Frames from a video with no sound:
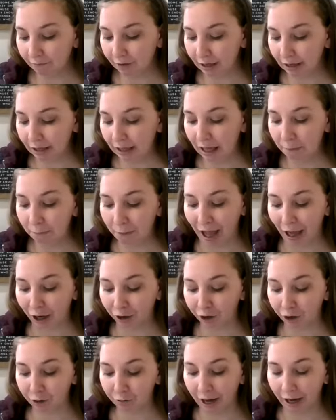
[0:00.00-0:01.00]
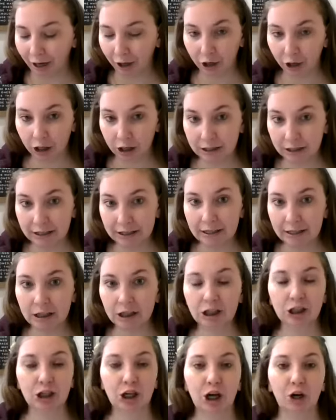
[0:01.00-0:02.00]
keep accurate records.
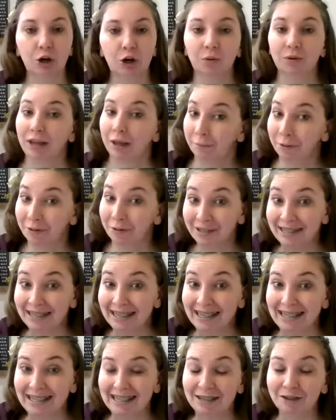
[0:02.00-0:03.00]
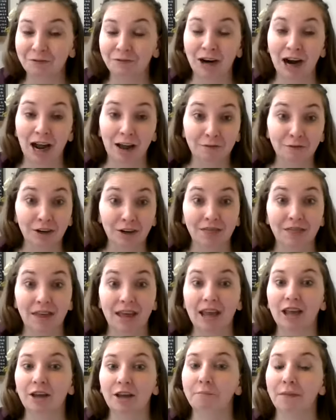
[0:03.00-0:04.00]
So keep your receipts for
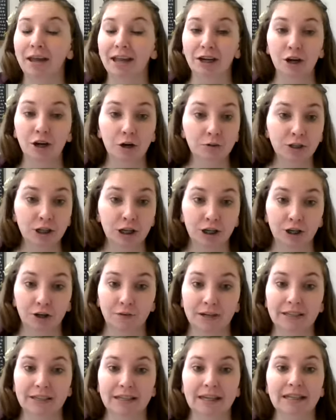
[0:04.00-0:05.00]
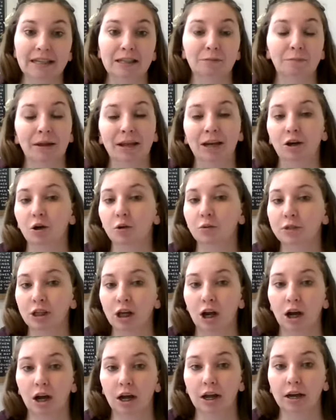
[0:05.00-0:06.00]
everything. Make notes on your receipts. Make notes
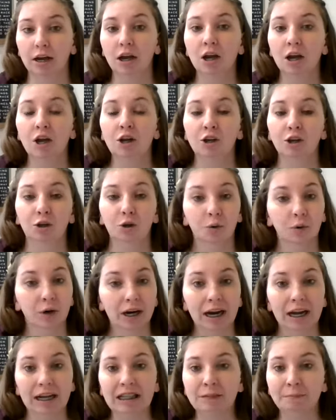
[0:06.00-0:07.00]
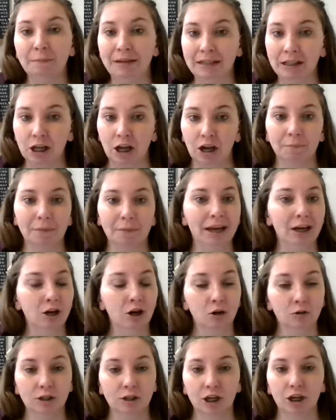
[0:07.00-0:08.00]
on your expense log. Make
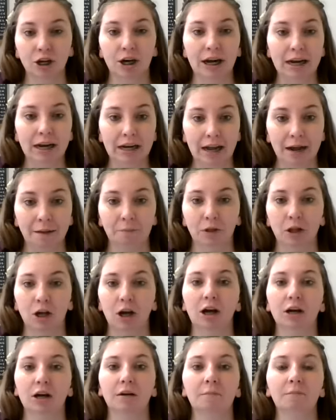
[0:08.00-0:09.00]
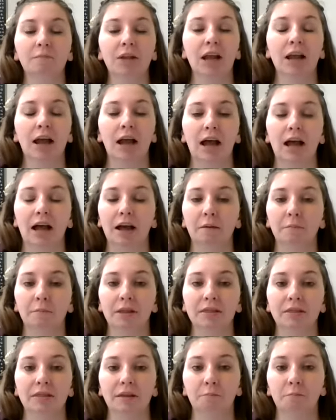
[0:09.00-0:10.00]
notes on your income log.
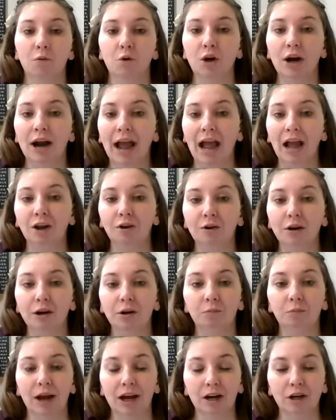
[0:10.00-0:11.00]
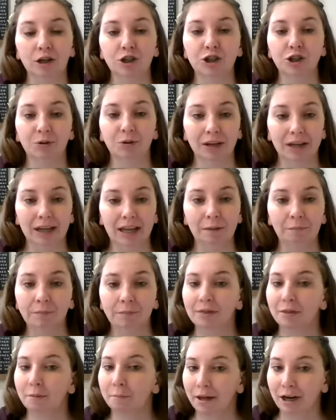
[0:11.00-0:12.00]
The more accurate records you can keep,
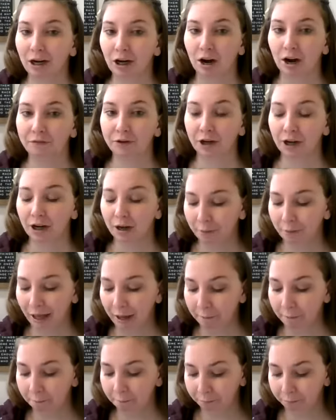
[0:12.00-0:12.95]
the better off you're going to be.